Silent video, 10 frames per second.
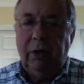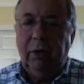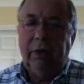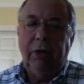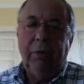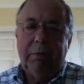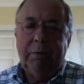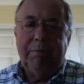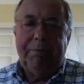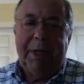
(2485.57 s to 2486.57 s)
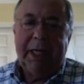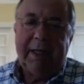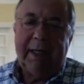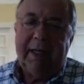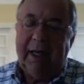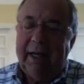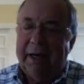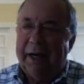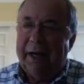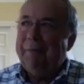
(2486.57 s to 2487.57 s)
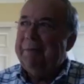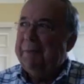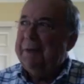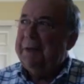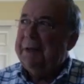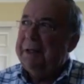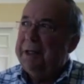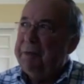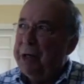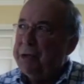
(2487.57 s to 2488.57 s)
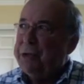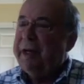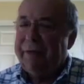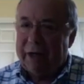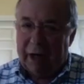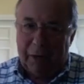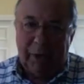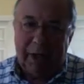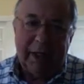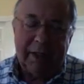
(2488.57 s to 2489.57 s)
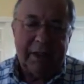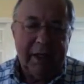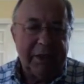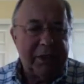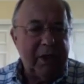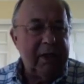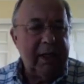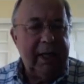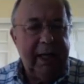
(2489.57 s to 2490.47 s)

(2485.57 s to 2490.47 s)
you, you, you picked the um, the most difficult one. It, it's certainly